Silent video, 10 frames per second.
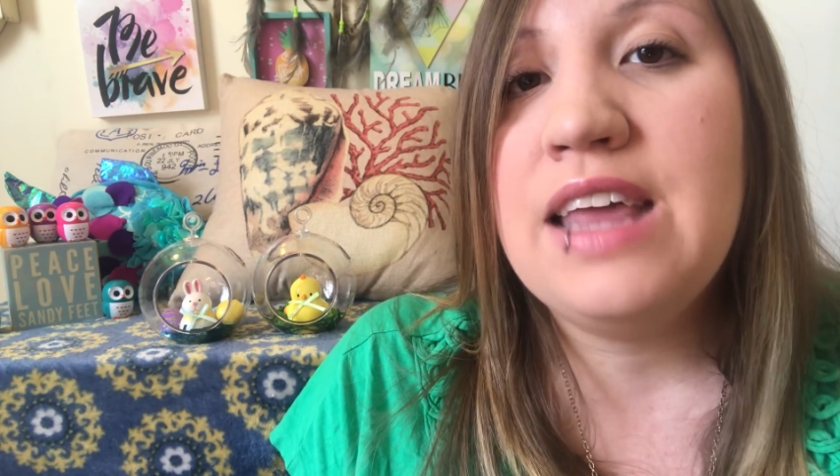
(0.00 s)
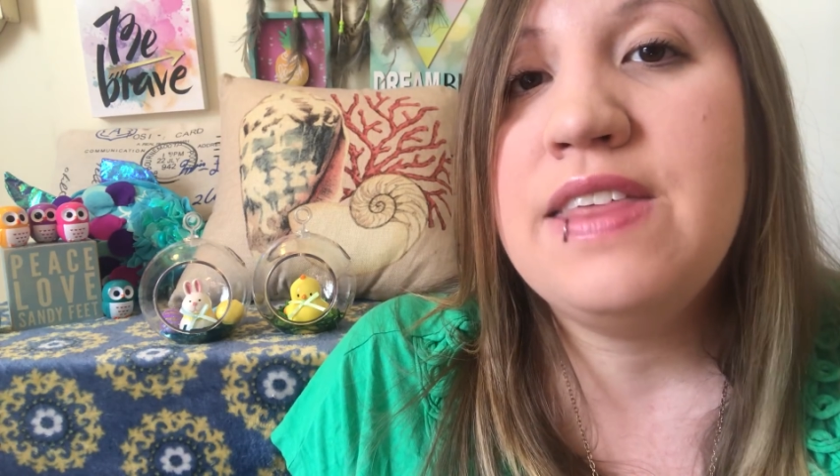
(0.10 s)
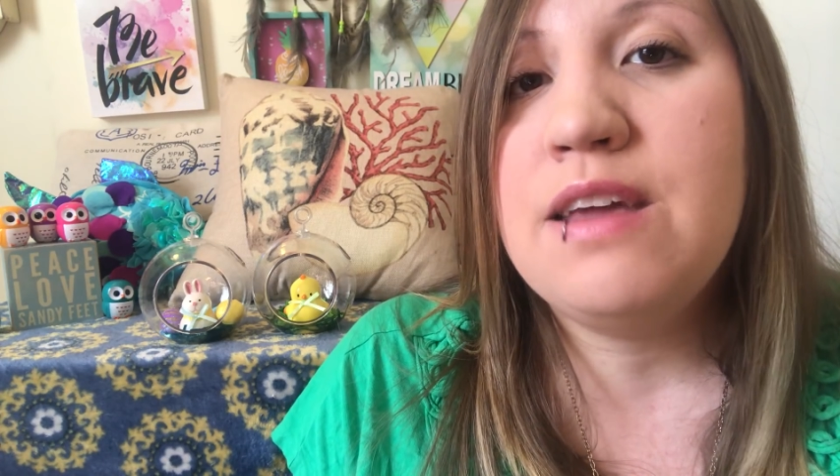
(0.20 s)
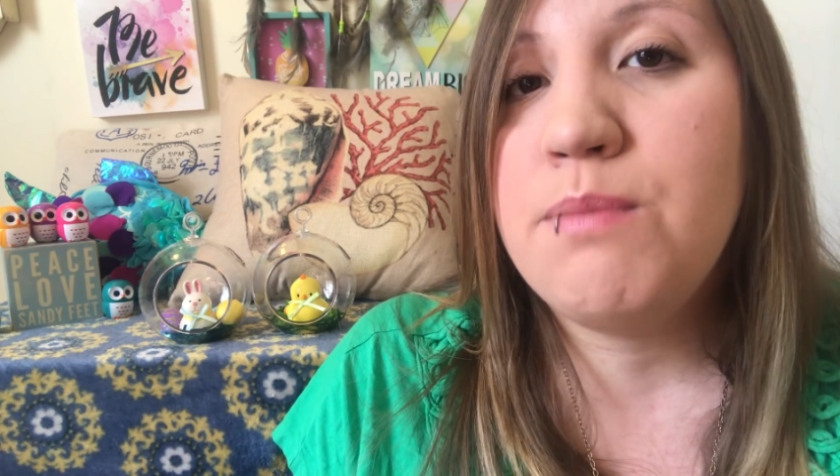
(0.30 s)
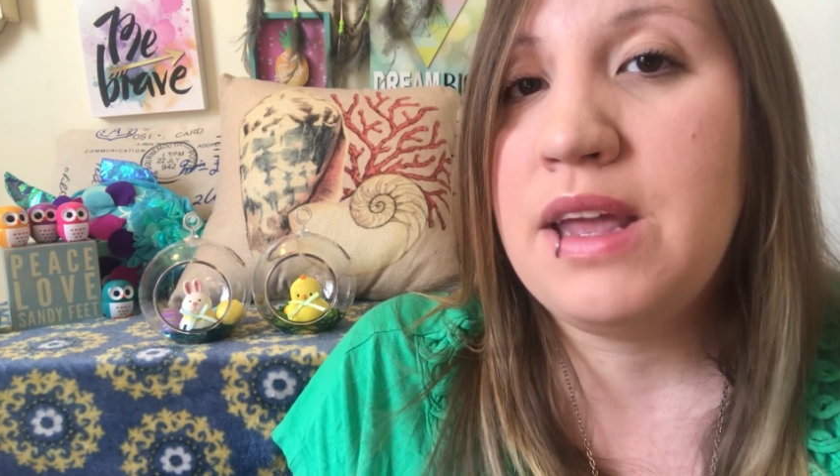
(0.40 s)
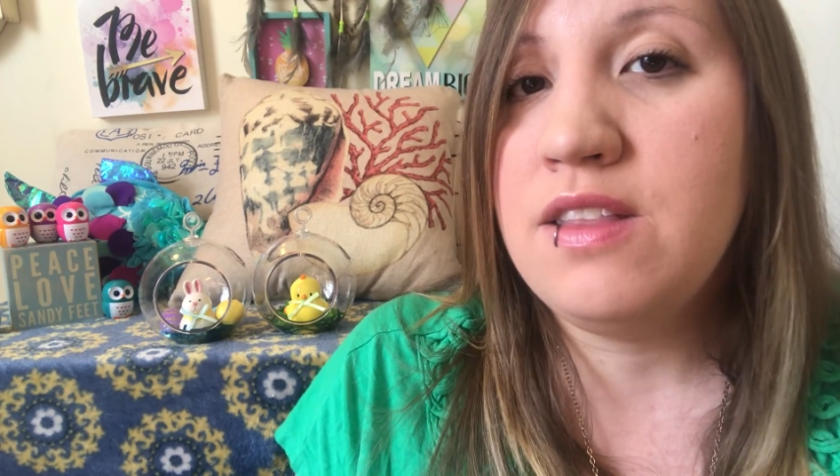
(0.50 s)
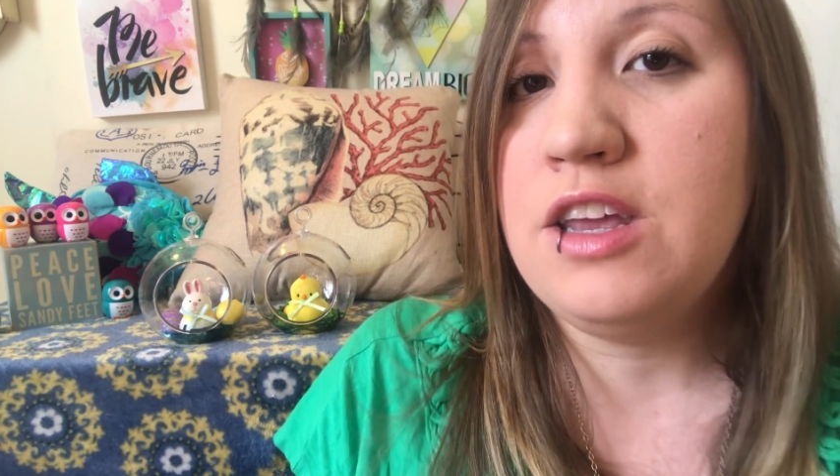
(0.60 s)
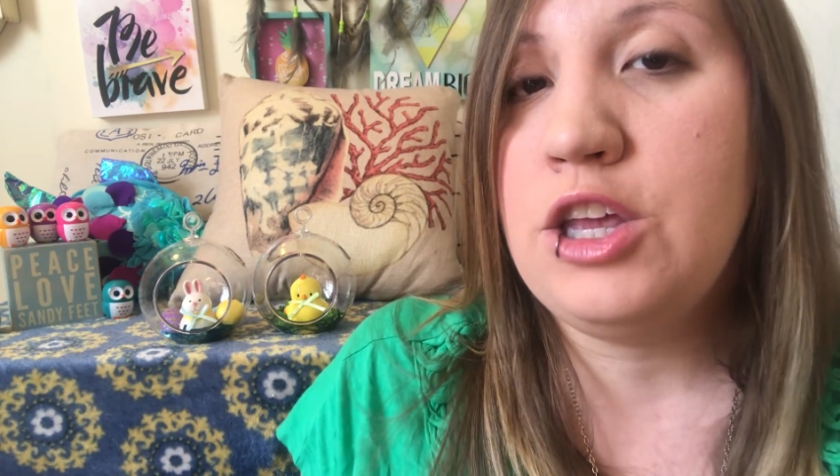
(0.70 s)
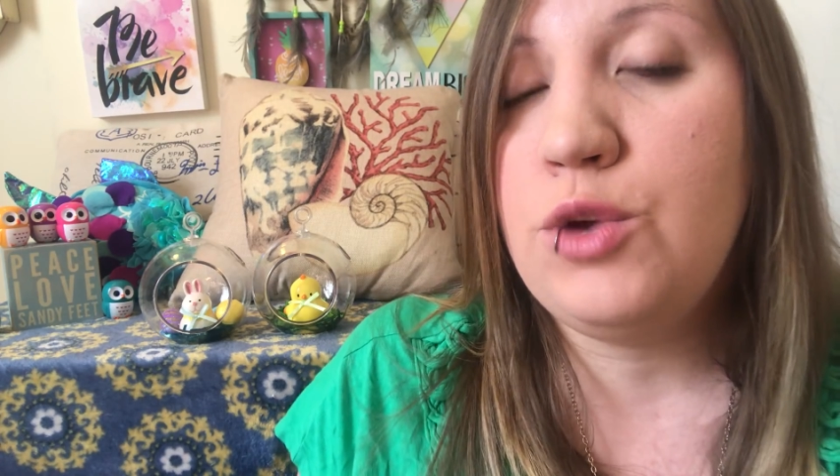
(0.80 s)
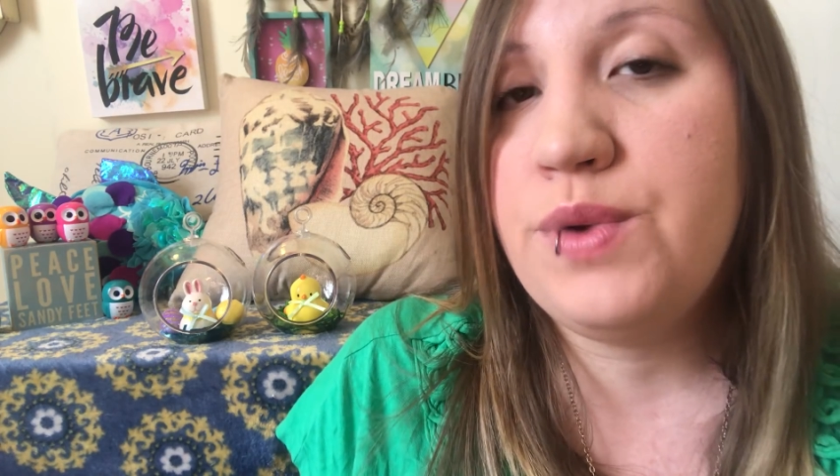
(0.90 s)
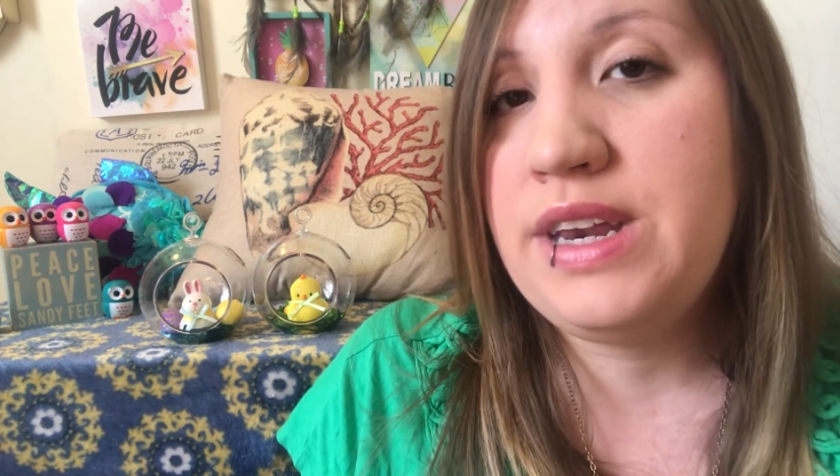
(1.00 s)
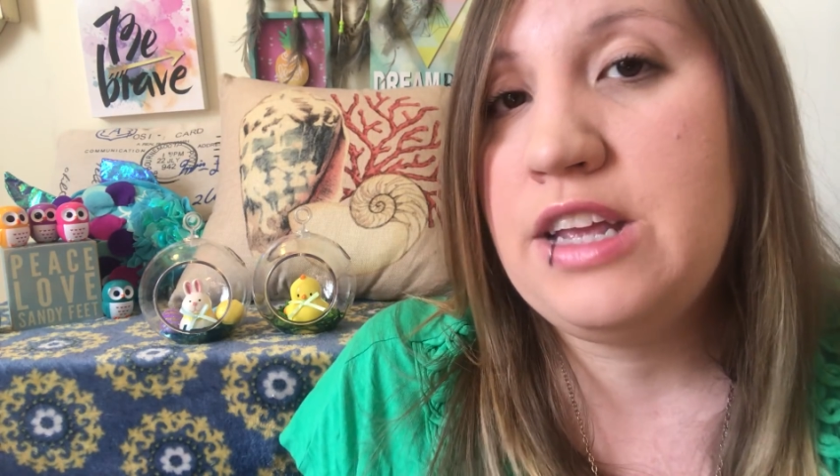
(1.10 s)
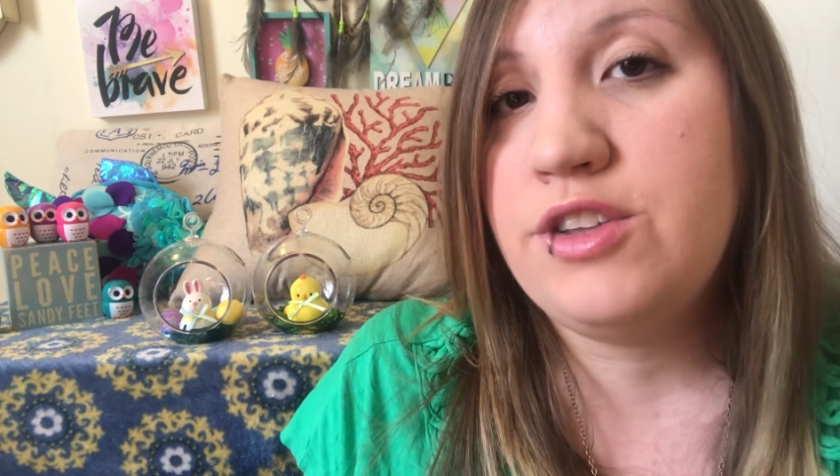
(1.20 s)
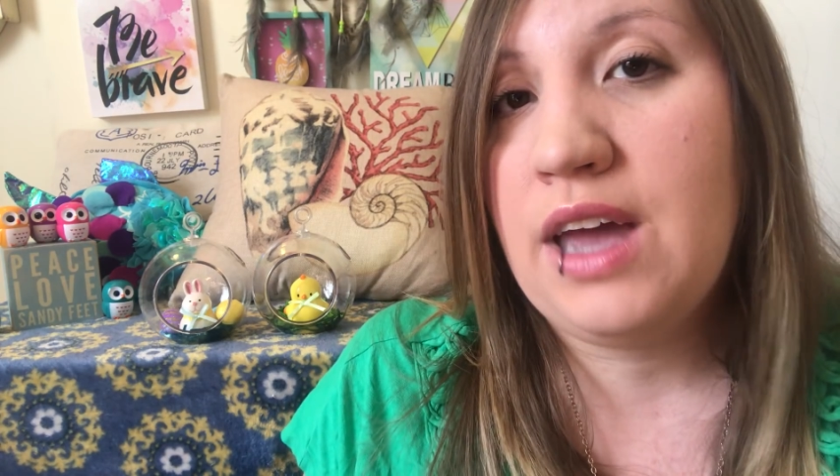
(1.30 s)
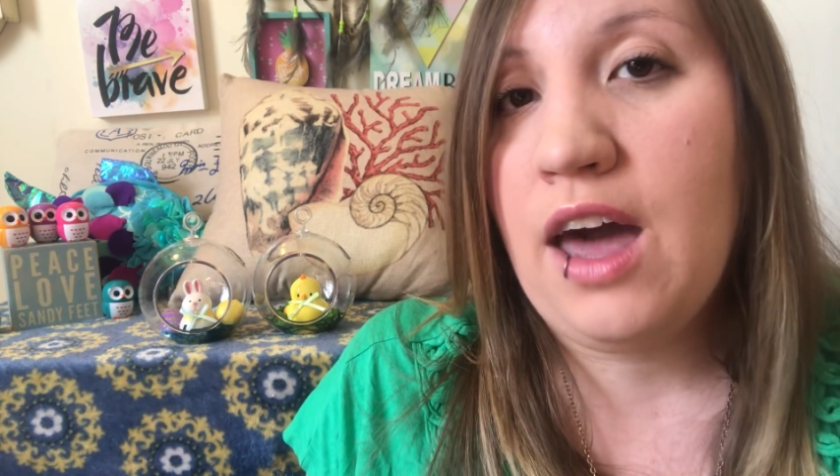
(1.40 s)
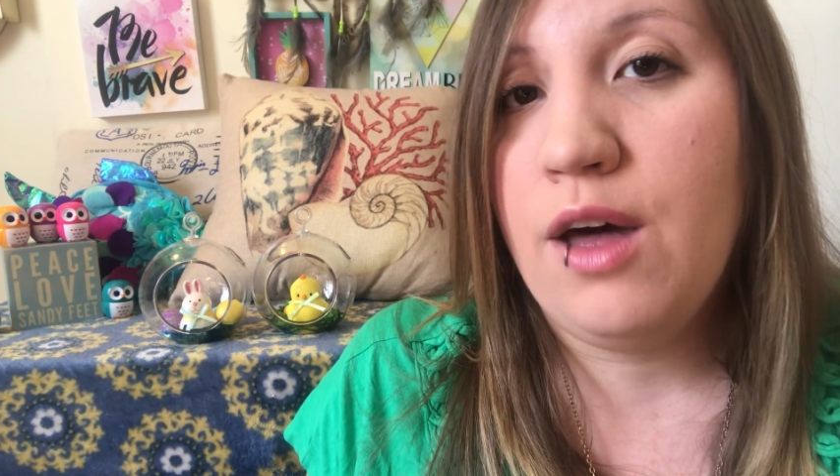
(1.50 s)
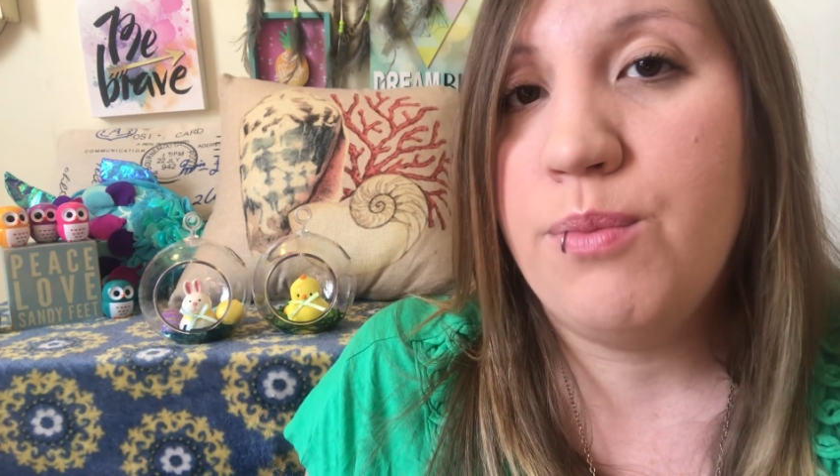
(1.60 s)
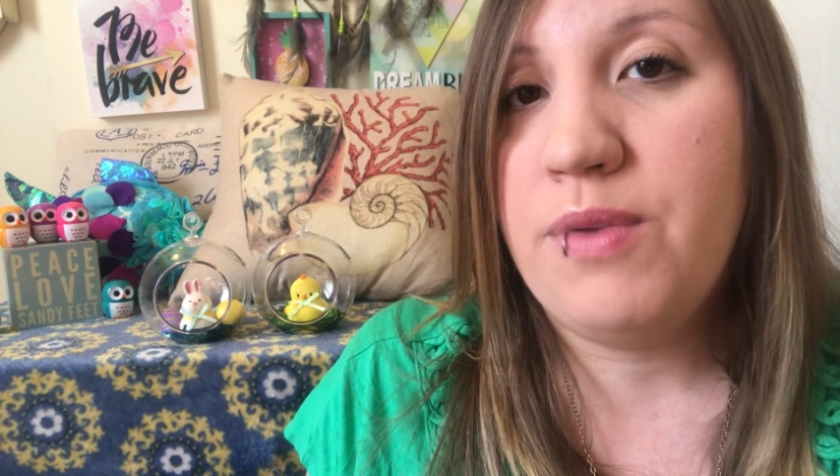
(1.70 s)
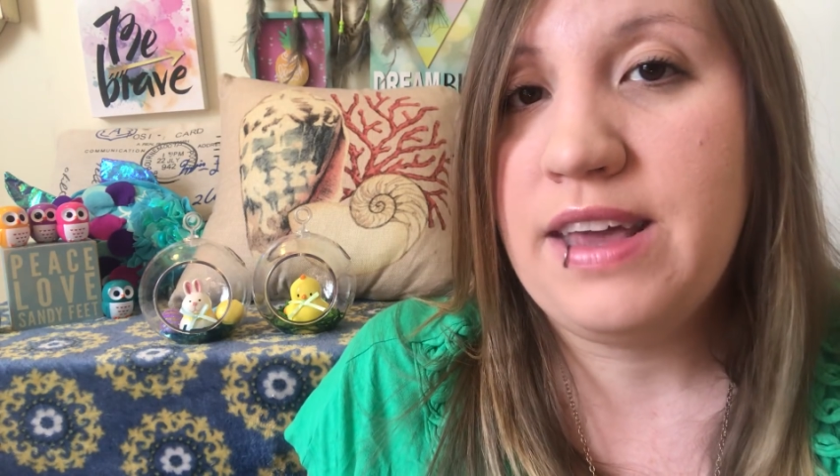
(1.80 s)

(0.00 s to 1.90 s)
I think mainly you would need to help